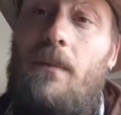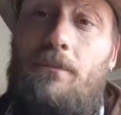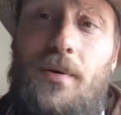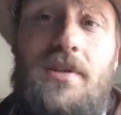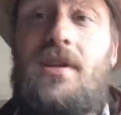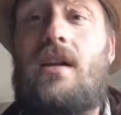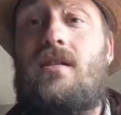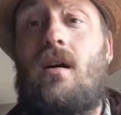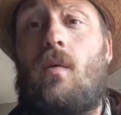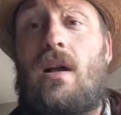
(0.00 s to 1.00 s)
Appreciate
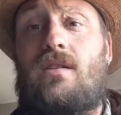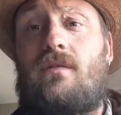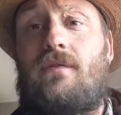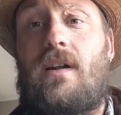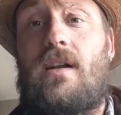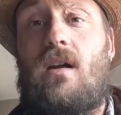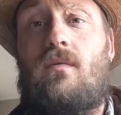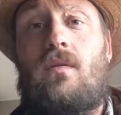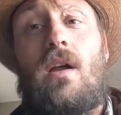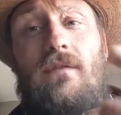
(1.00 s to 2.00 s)
y'all watching the
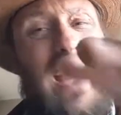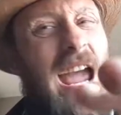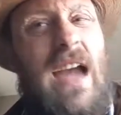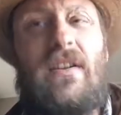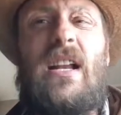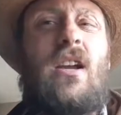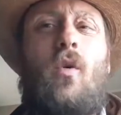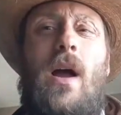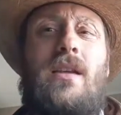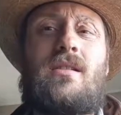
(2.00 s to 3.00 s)
video. If you have any
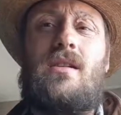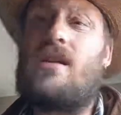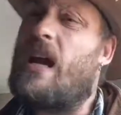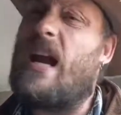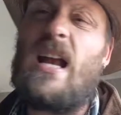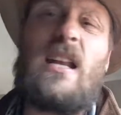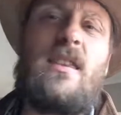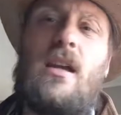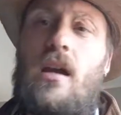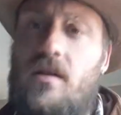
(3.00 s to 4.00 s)
questions,
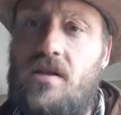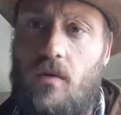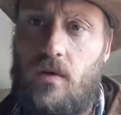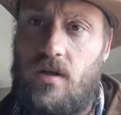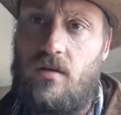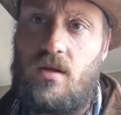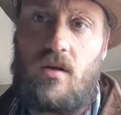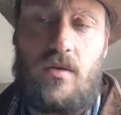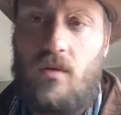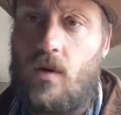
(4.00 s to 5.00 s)
anything else you
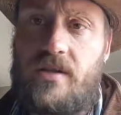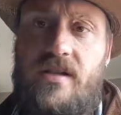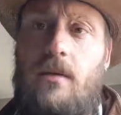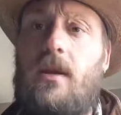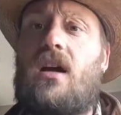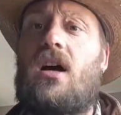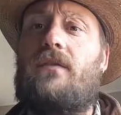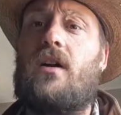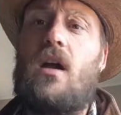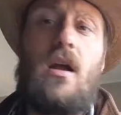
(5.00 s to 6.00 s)
want to see me
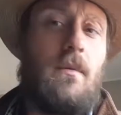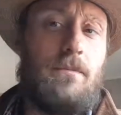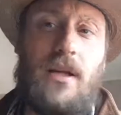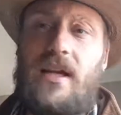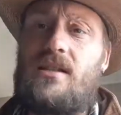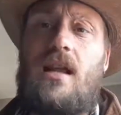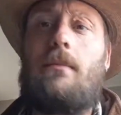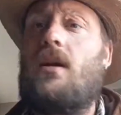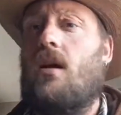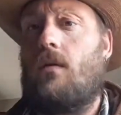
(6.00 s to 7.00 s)
cover, please let
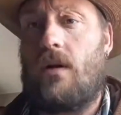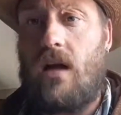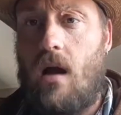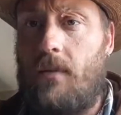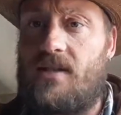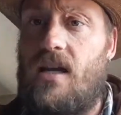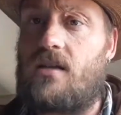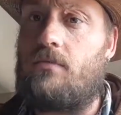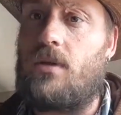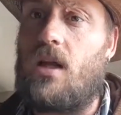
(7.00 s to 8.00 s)
me know in the comment
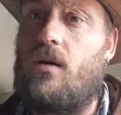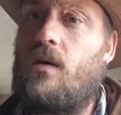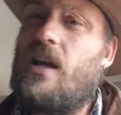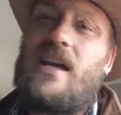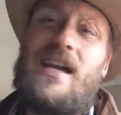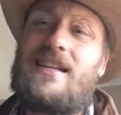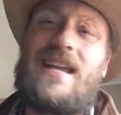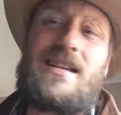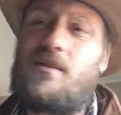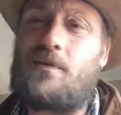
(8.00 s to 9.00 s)
section below. Hit
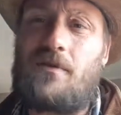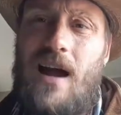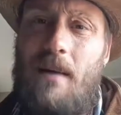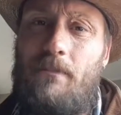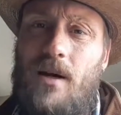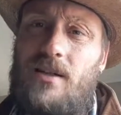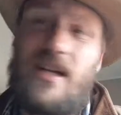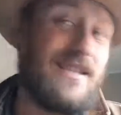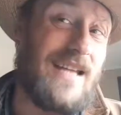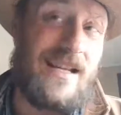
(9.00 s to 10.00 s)
that subscribe button,
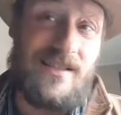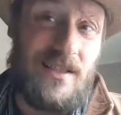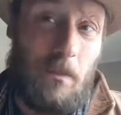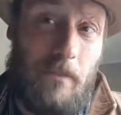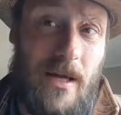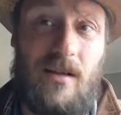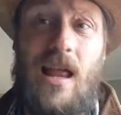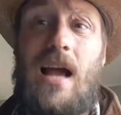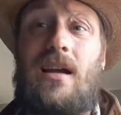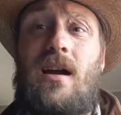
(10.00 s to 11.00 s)
hit that little bell
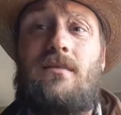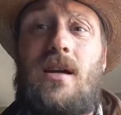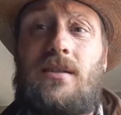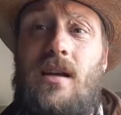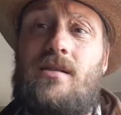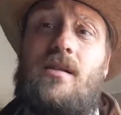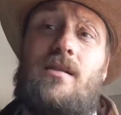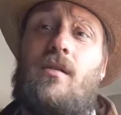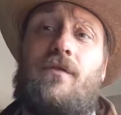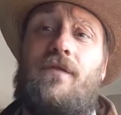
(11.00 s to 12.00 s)
icon right there so you're
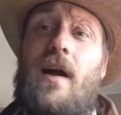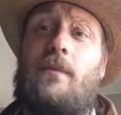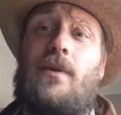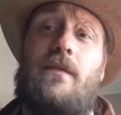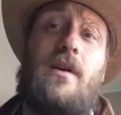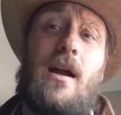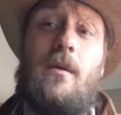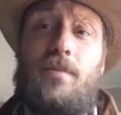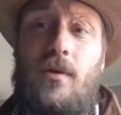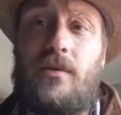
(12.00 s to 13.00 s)
notified whenever I
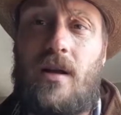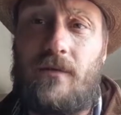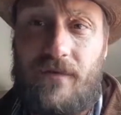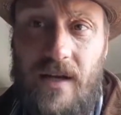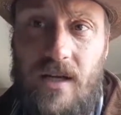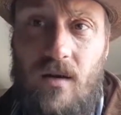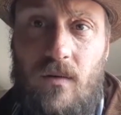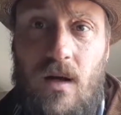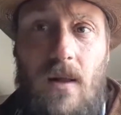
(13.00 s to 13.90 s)
upload another video.